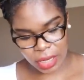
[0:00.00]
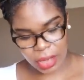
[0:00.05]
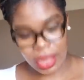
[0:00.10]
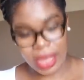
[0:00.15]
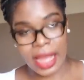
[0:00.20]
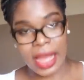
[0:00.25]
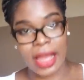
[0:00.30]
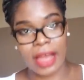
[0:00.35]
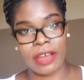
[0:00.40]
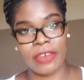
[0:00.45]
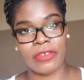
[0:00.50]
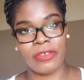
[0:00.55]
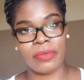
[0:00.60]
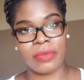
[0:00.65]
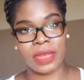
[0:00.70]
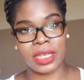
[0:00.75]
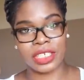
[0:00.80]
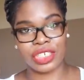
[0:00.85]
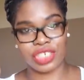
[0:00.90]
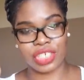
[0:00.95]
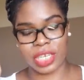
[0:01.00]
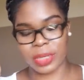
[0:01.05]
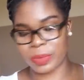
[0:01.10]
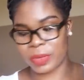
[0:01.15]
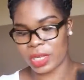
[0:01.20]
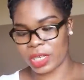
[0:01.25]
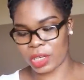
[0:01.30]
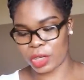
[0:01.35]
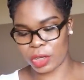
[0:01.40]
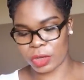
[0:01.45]
I have my gym
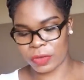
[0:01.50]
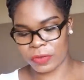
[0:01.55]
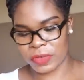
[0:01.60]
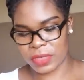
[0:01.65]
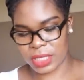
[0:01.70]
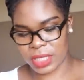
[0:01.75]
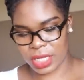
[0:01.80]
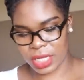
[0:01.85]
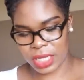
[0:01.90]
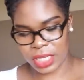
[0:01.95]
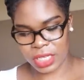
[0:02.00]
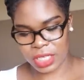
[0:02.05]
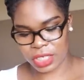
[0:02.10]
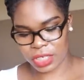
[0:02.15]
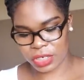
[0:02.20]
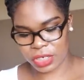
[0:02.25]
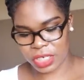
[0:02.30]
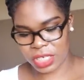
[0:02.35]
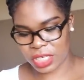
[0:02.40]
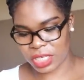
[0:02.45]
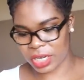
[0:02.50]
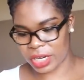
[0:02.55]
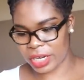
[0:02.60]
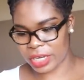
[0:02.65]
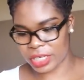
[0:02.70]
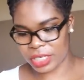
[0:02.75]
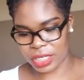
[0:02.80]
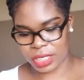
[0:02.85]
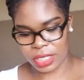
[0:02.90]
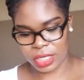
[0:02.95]
gloves. These are
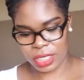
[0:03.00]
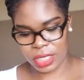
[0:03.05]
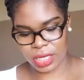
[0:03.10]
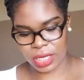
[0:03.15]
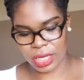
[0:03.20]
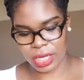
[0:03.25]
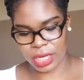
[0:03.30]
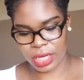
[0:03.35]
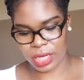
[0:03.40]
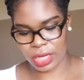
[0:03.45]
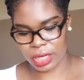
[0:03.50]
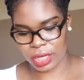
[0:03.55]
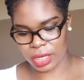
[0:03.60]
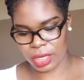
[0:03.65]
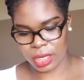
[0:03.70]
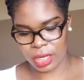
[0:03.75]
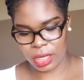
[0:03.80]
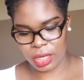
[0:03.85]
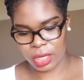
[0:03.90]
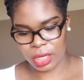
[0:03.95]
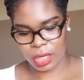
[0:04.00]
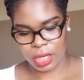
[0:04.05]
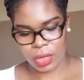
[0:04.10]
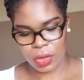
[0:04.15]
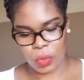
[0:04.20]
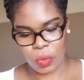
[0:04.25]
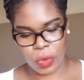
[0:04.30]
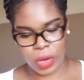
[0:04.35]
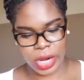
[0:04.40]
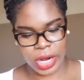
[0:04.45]
starting to
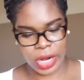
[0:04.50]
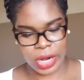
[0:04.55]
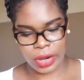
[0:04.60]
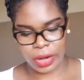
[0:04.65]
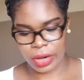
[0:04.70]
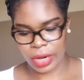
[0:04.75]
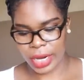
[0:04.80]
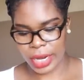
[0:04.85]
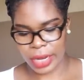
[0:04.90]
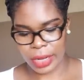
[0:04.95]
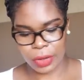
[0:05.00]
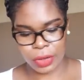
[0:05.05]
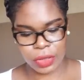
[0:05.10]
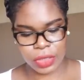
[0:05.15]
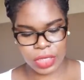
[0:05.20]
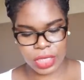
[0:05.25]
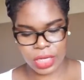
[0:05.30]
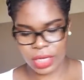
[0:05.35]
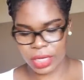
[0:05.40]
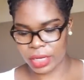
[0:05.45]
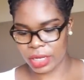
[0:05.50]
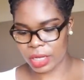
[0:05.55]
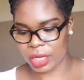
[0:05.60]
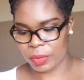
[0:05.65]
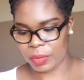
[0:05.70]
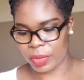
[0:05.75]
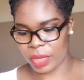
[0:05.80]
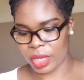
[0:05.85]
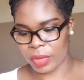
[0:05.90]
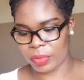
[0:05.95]
wear out a little
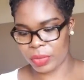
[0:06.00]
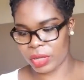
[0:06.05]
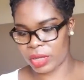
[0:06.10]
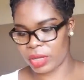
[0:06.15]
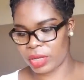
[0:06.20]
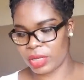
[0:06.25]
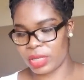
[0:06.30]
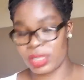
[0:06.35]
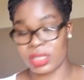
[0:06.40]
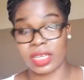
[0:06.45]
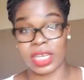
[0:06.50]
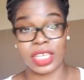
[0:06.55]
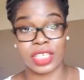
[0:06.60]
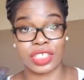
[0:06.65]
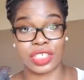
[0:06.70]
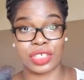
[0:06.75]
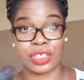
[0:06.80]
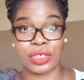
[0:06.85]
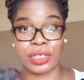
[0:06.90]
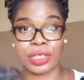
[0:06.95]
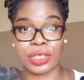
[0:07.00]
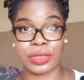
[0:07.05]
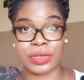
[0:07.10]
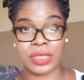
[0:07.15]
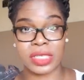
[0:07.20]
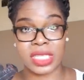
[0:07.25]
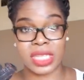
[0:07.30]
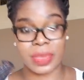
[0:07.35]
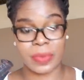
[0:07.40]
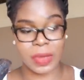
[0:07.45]
bit because I do
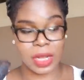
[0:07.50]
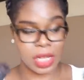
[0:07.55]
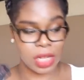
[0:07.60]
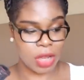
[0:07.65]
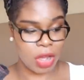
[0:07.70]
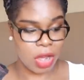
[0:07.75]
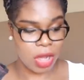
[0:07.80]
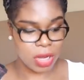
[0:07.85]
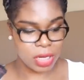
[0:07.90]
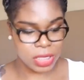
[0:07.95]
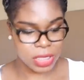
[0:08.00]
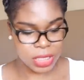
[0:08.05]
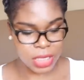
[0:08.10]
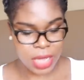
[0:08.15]
use them a lot.